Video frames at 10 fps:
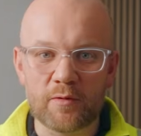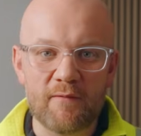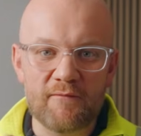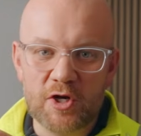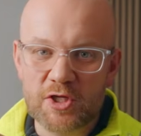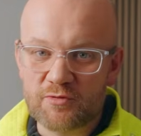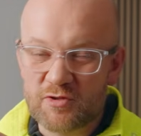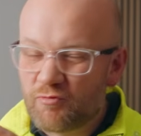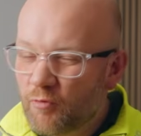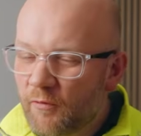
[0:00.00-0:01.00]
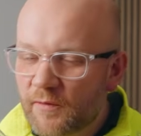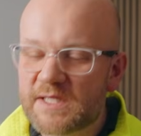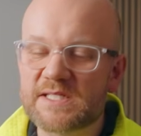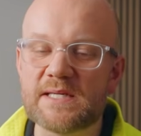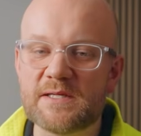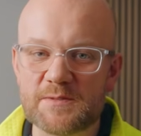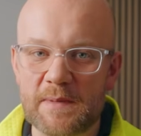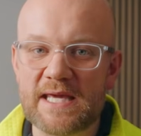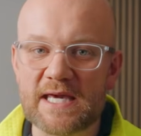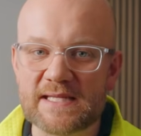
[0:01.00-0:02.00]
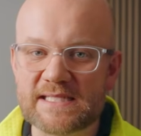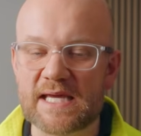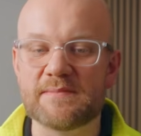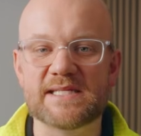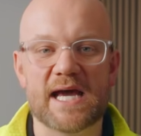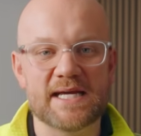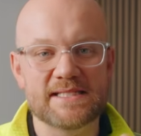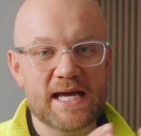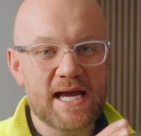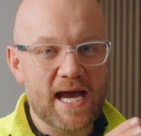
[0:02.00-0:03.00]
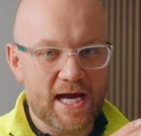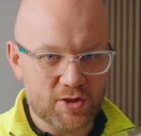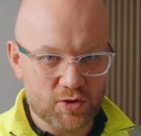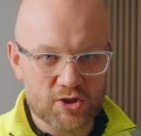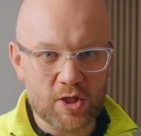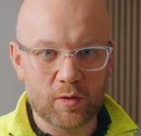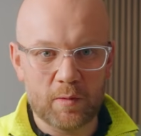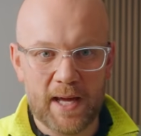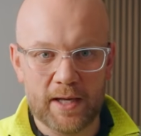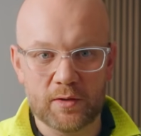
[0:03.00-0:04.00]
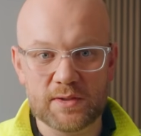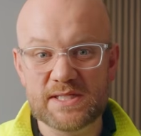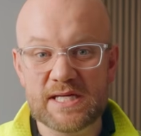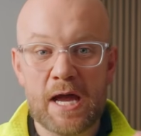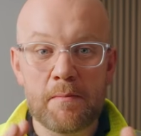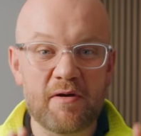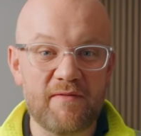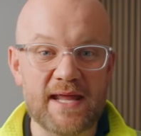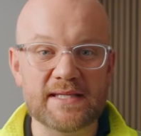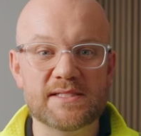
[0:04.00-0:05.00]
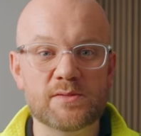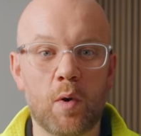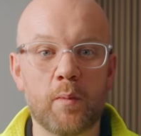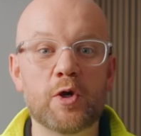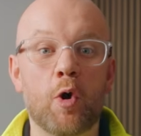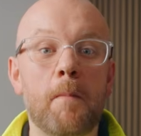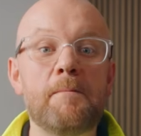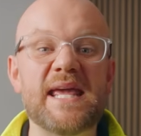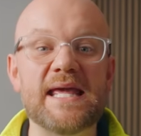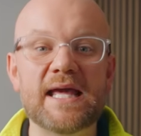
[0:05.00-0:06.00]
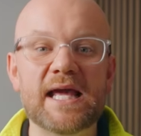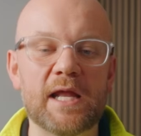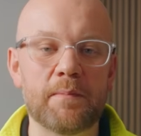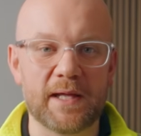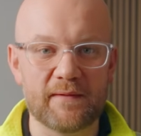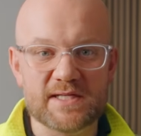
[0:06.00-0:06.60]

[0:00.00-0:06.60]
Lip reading: your inverter is roughly speaking the same size as your solar panels prevents what we call peak clipping.